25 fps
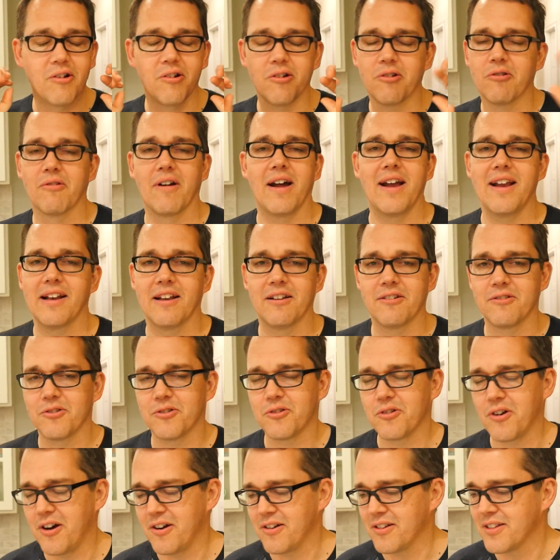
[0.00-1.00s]
great little
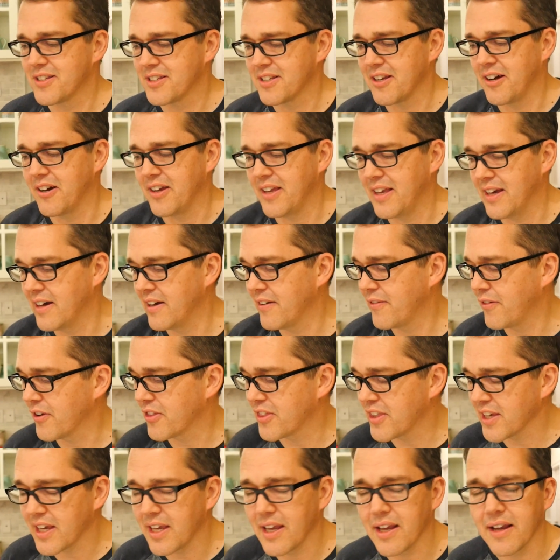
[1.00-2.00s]
drone. So yeah, if
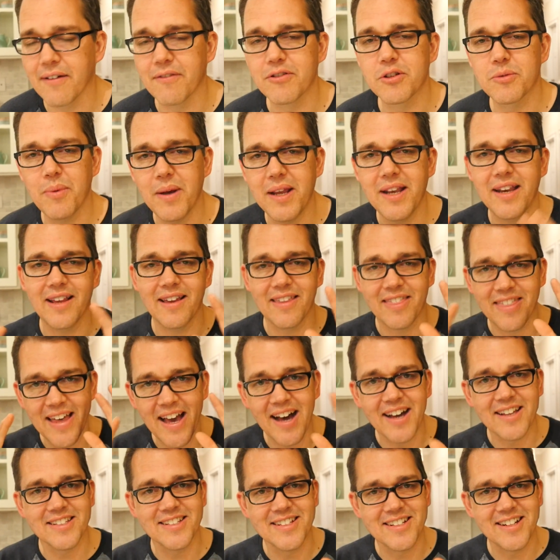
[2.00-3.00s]
you're thinking of spending
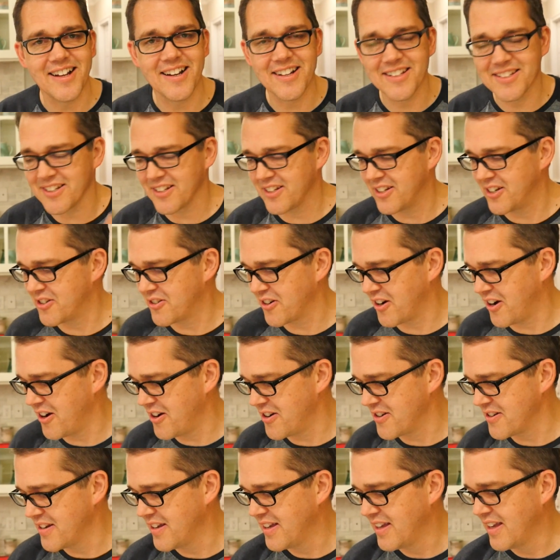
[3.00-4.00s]
$1,000 on a
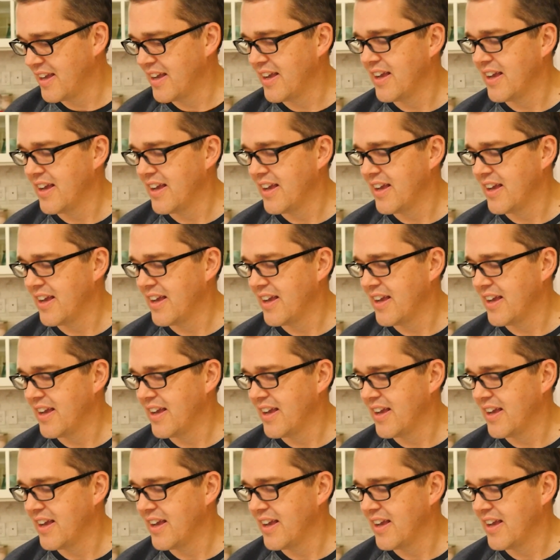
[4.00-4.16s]
drone,